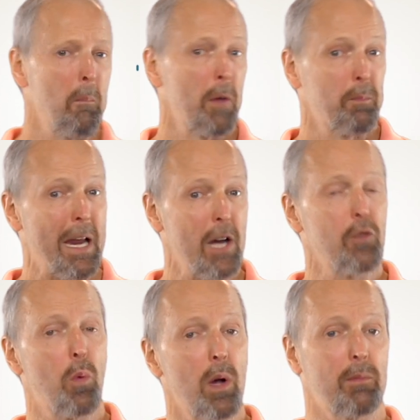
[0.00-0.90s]
on
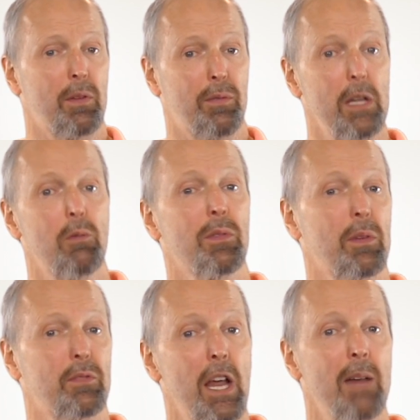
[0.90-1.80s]
page one of a sequence
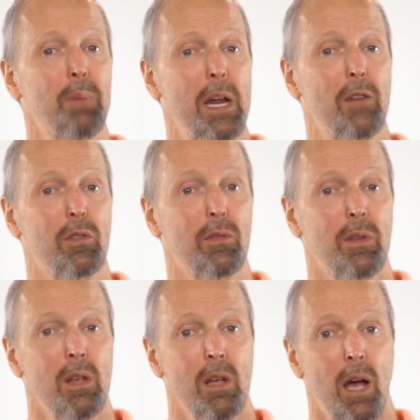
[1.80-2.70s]
of 10 pages,
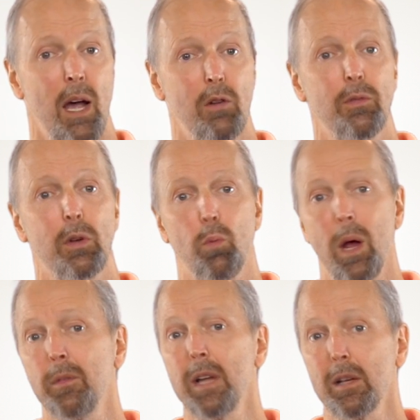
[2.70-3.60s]
I use a
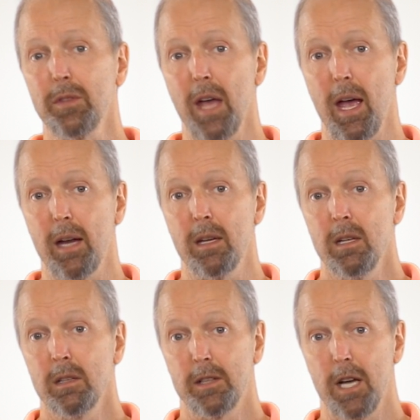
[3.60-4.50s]
rel next tag
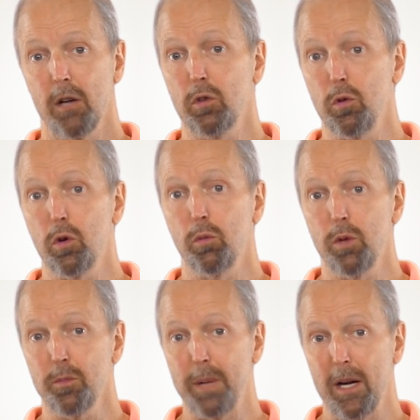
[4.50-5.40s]
to tell Google
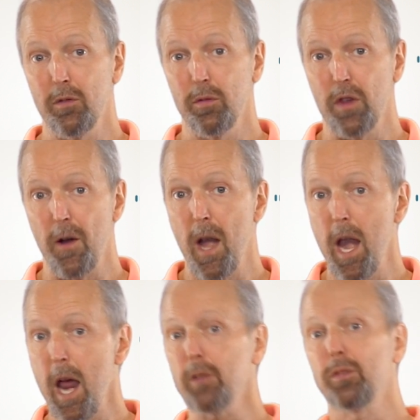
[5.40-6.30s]
which page is the
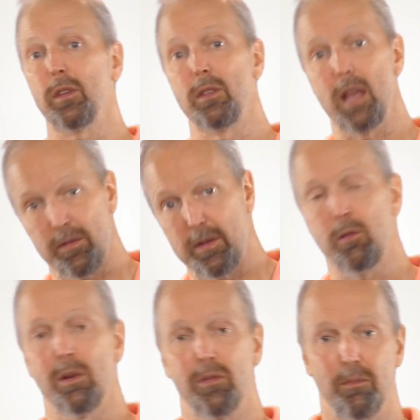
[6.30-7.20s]
next in that
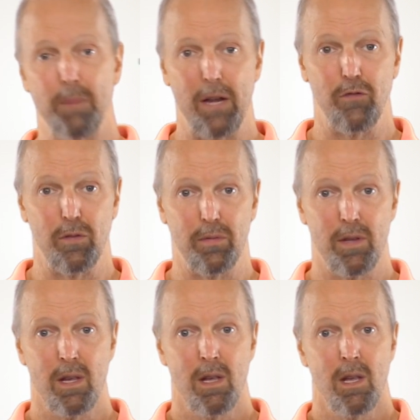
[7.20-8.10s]
sequence of pages.
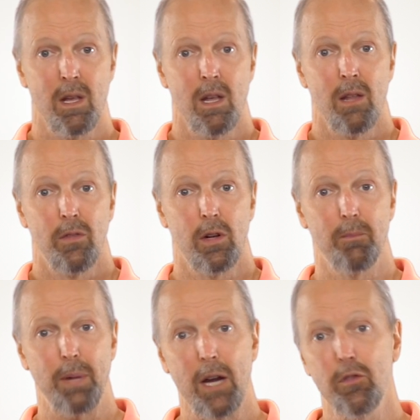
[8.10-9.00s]
Then on
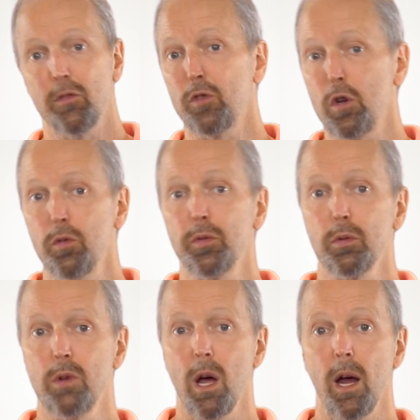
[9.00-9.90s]
pages two
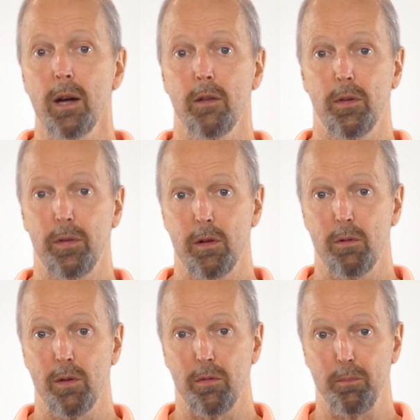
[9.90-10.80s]
through nine of the
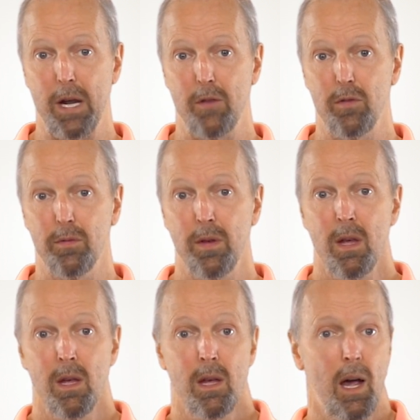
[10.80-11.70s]
sequence of pages,
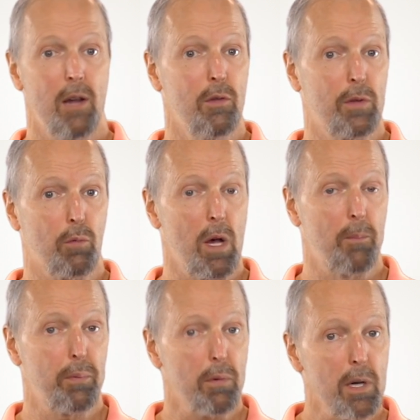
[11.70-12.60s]
I use a rel
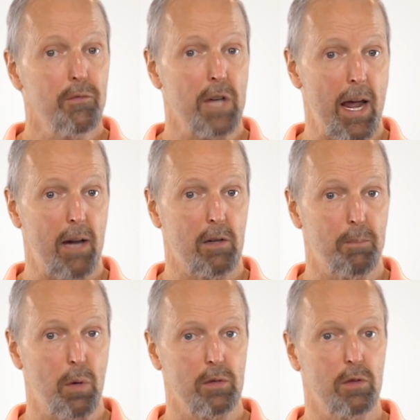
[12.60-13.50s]
prev tag to
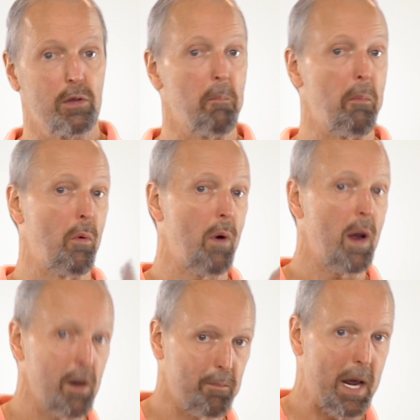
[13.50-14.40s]
point to the
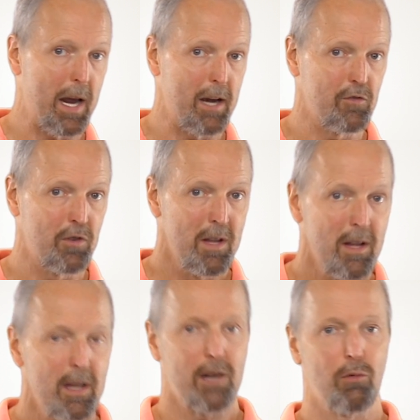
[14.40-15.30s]
prior page
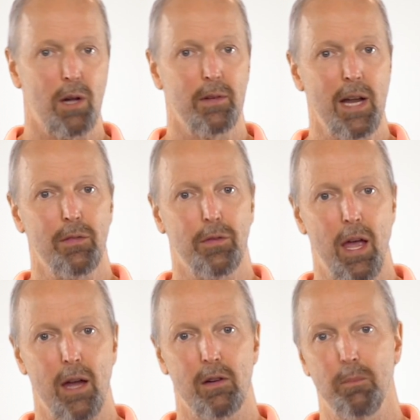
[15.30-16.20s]
and a rel next
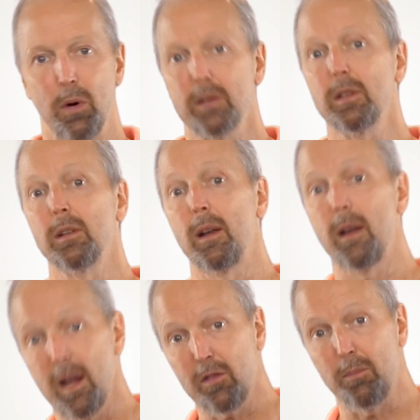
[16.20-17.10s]
tag to point to the
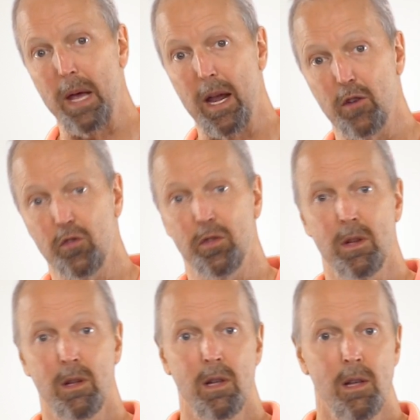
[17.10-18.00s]
next page.
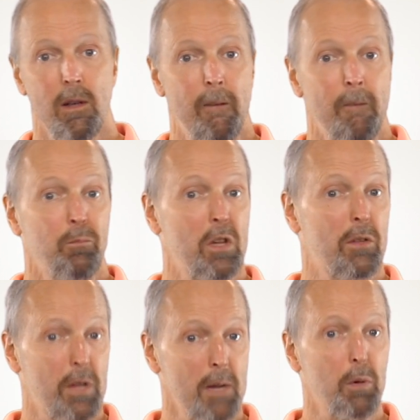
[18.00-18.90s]
The
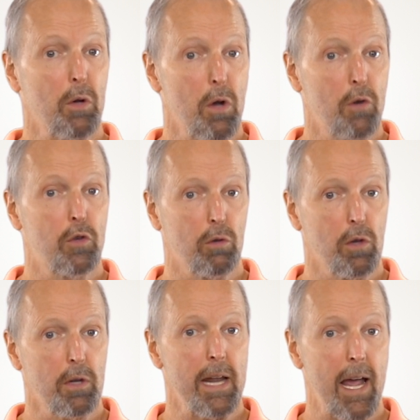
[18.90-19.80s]
example code you're
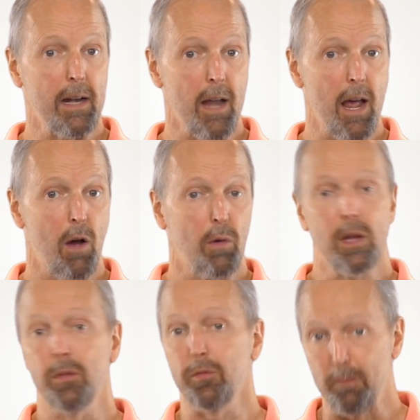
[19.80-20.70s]
looking at now
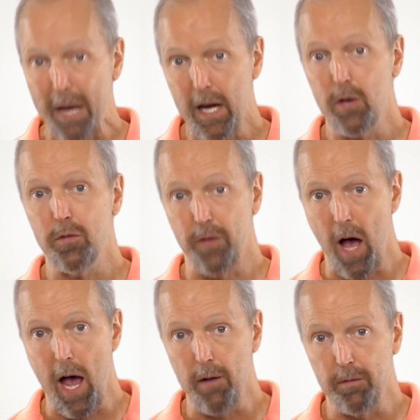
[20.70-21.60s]
is for page
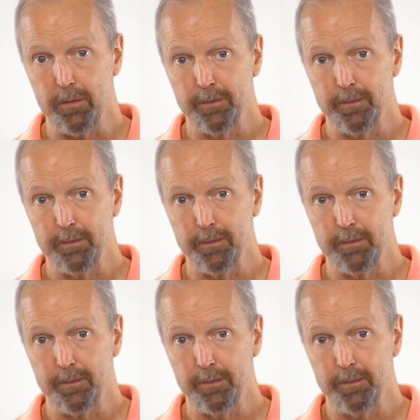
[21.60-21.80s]
five.